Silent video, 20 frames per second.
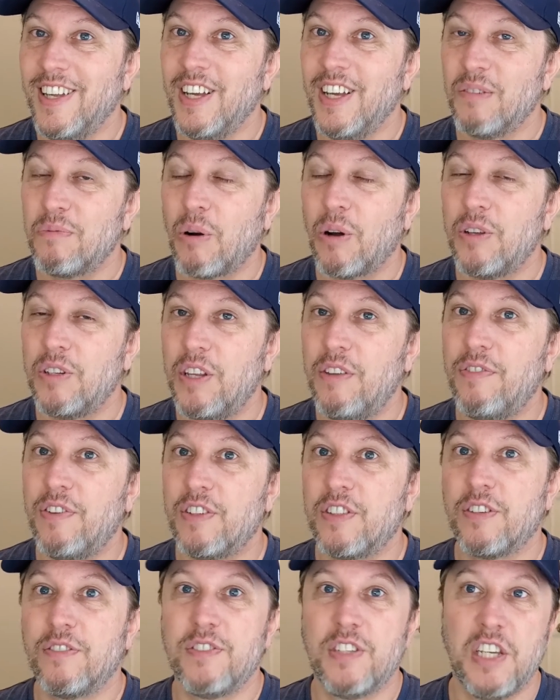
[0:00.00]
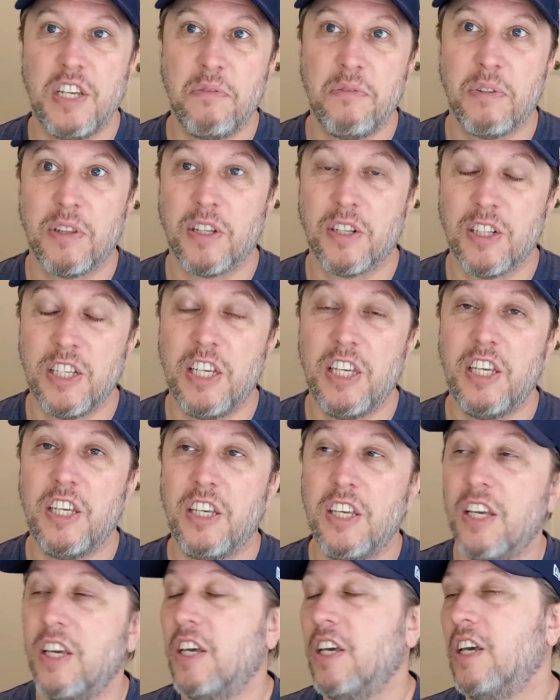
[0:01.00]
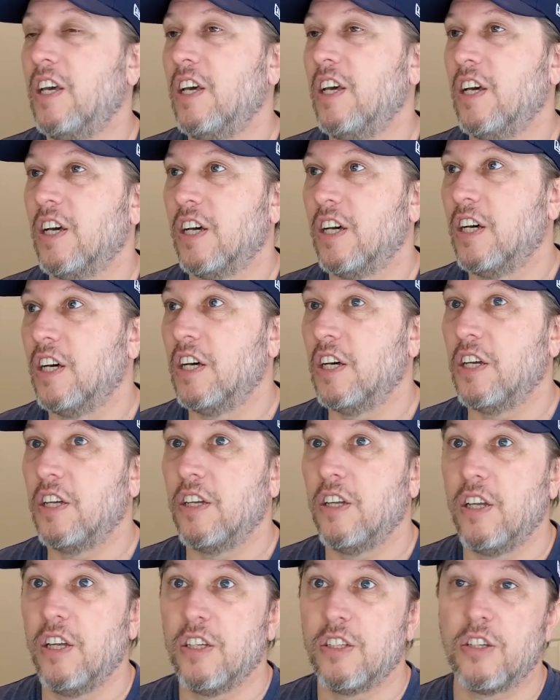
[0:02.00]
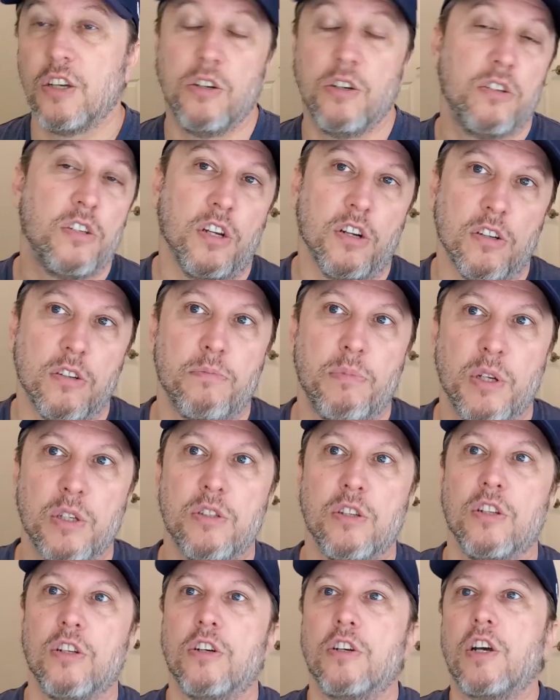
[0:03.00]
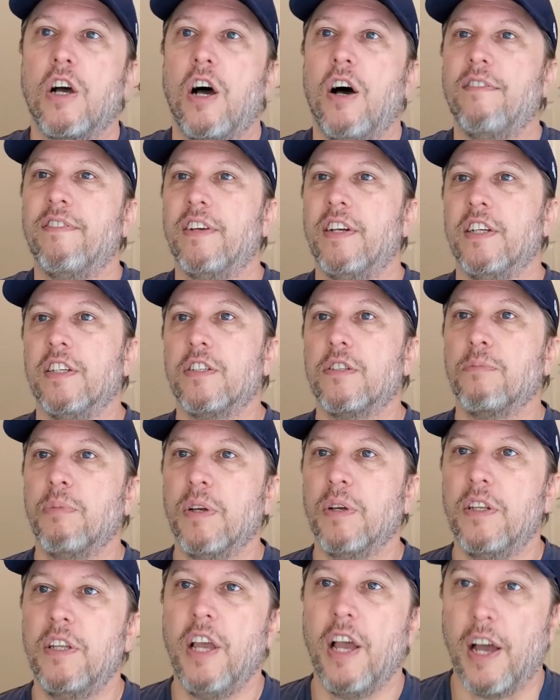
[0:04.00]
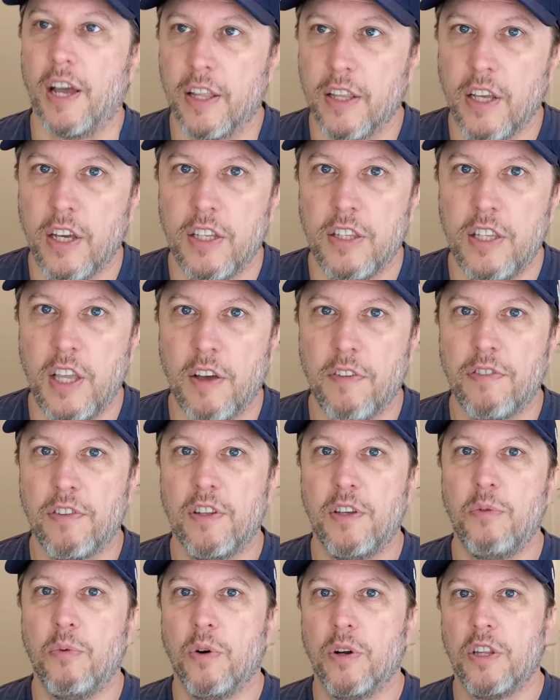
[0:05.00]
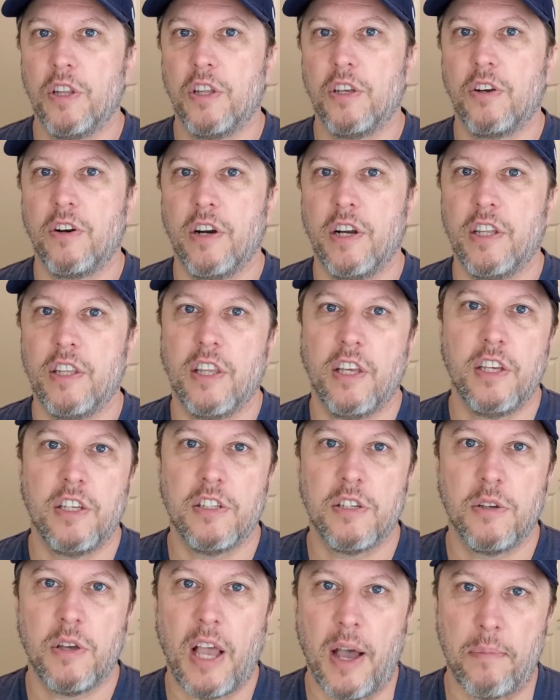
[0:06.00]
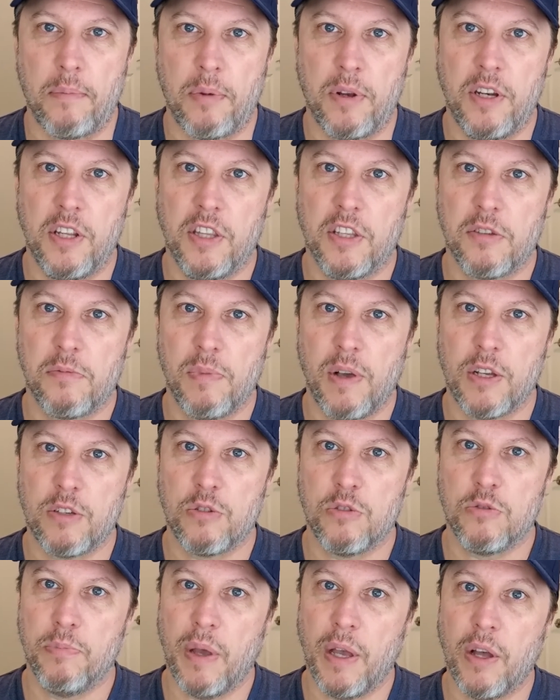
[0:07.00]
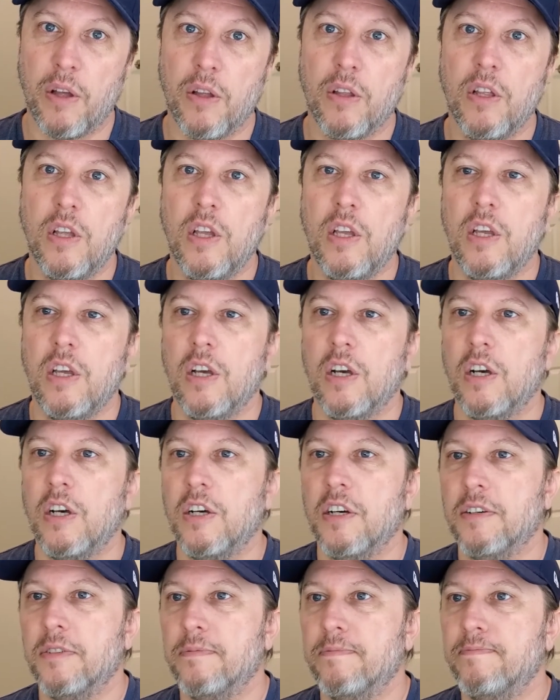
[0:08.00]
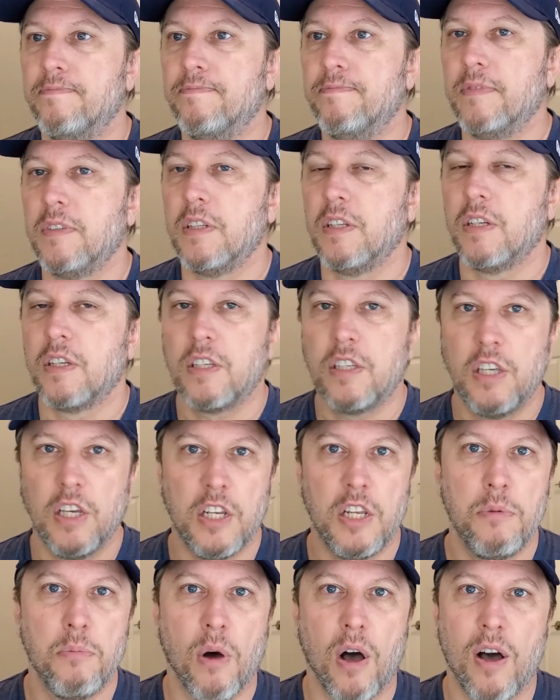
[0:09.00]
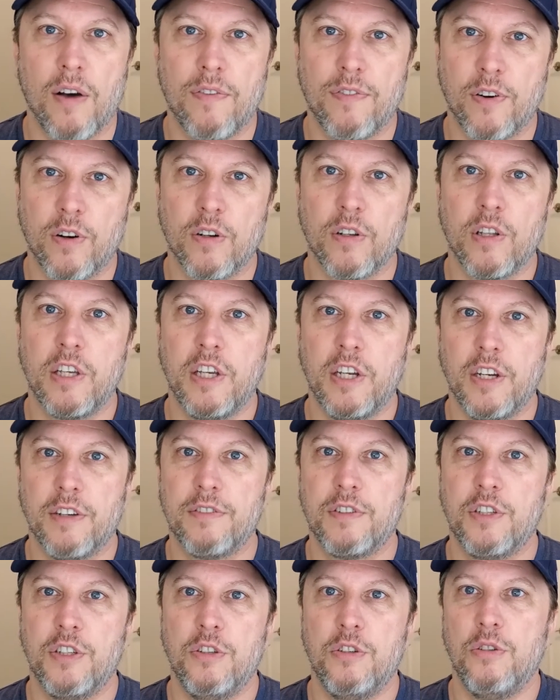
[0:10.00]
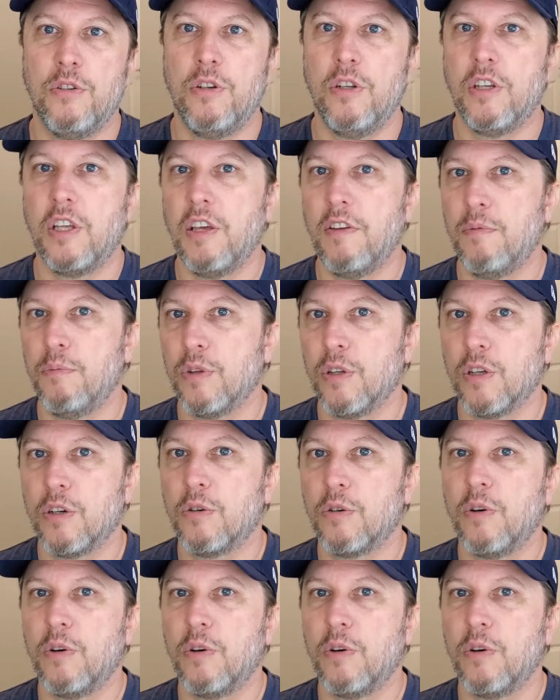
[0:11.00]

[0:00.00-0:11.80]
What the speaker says: probably defensive team in the league. So, it builds a little confidence. But yeah, definitely one of the great things that happened in this match was Bell. Getting him off early enough to give him a little